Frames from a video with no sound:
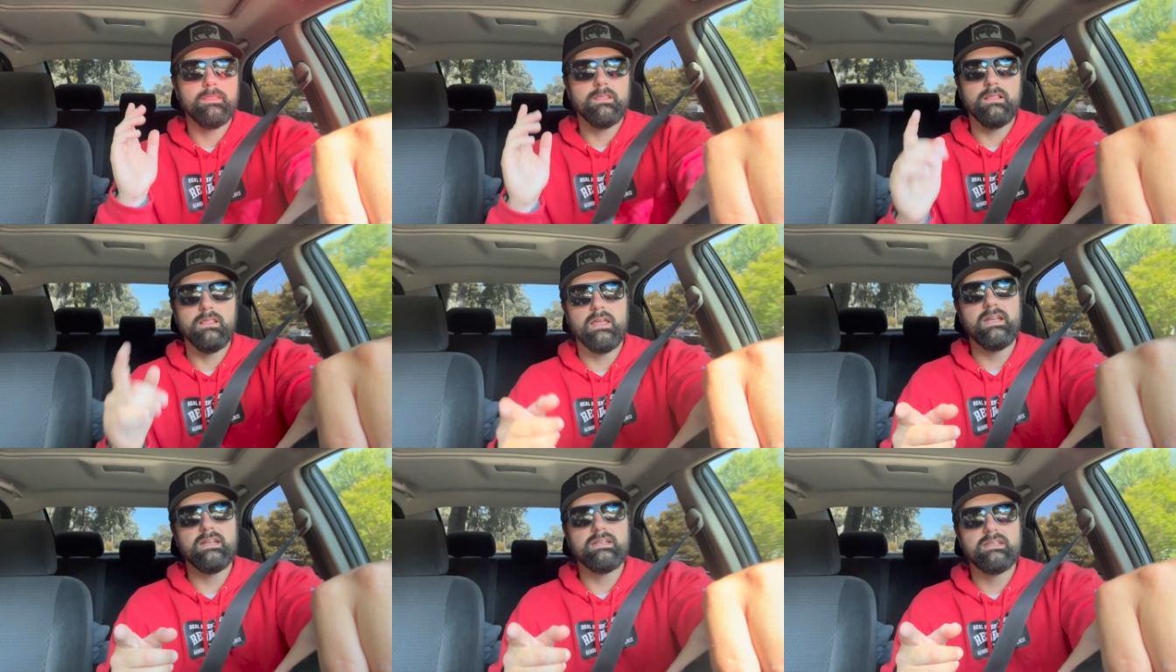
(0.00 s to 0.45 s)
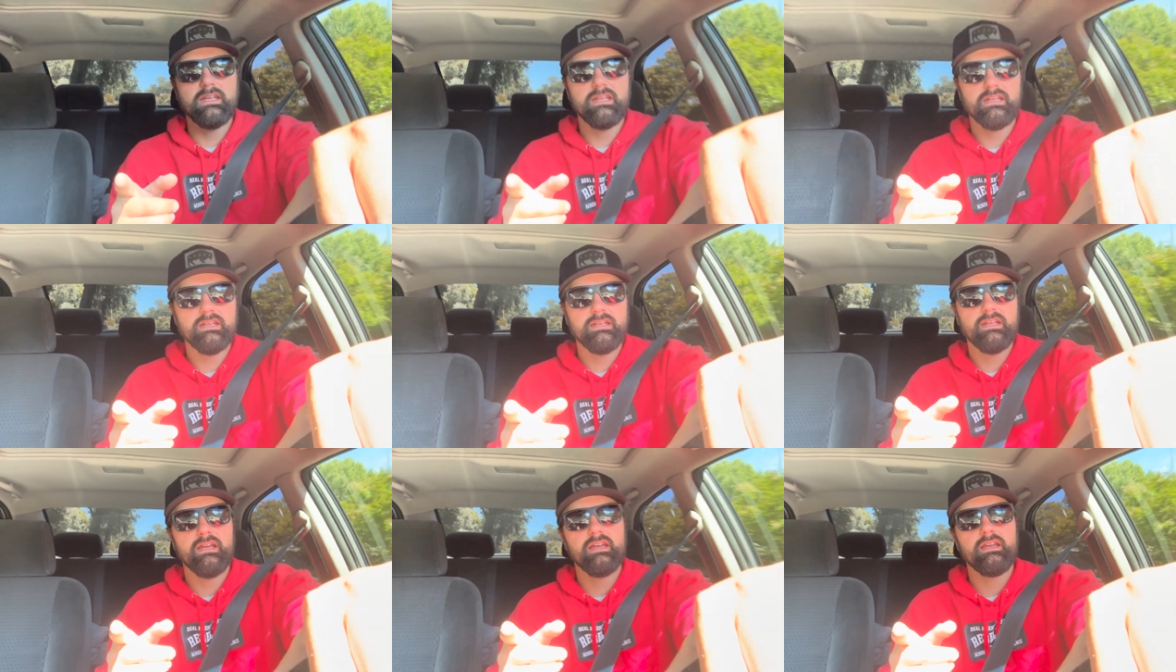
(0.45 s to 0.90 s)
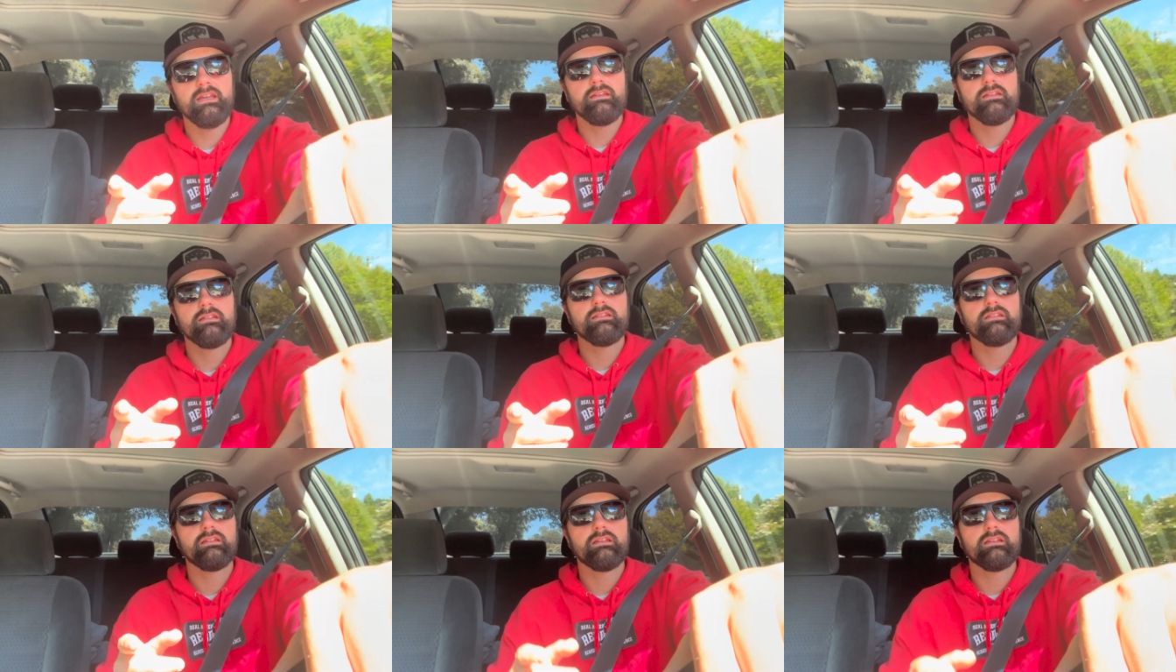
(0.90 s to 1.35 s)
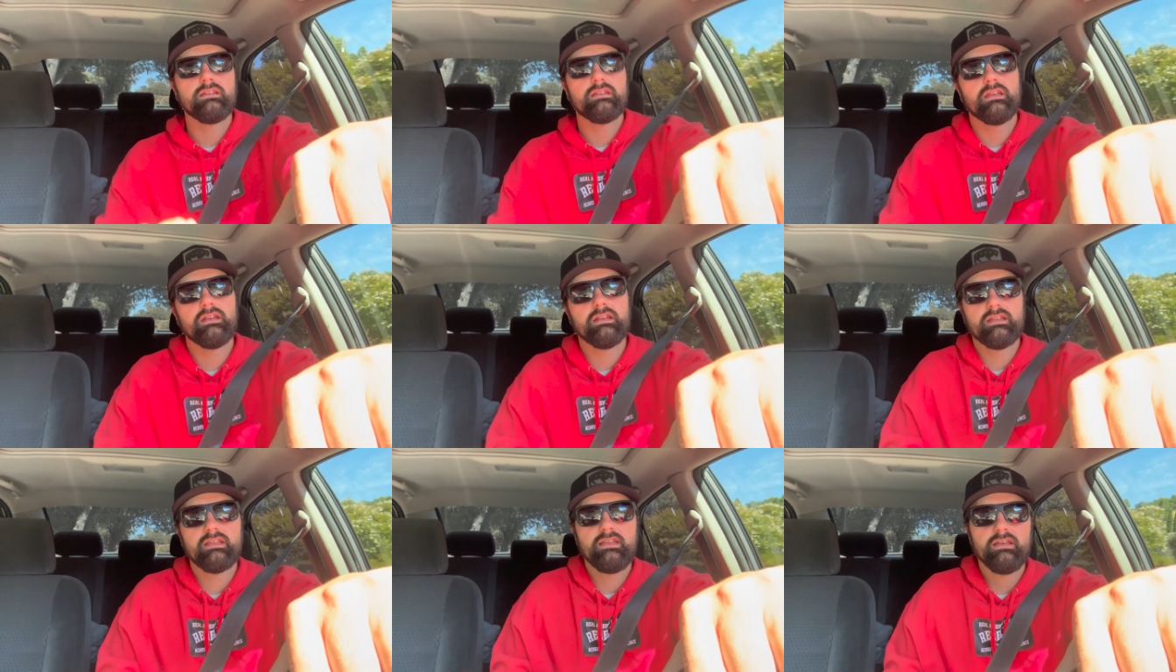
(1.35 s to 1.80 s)
Leg day today,
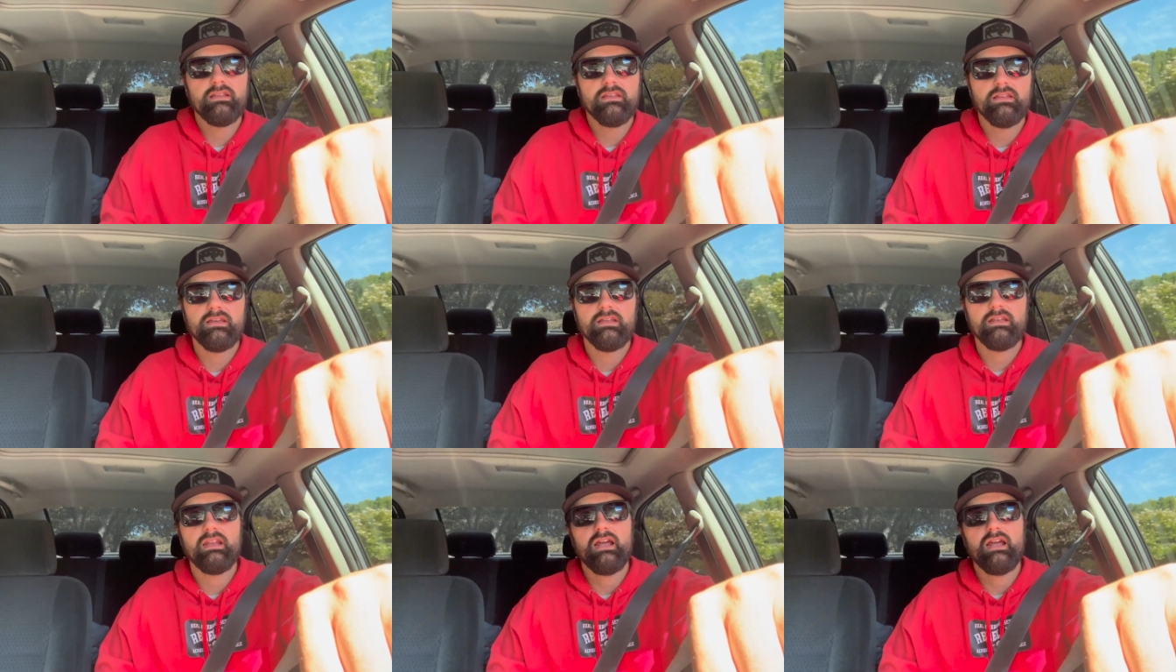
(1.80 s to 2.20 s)
gonna kill it.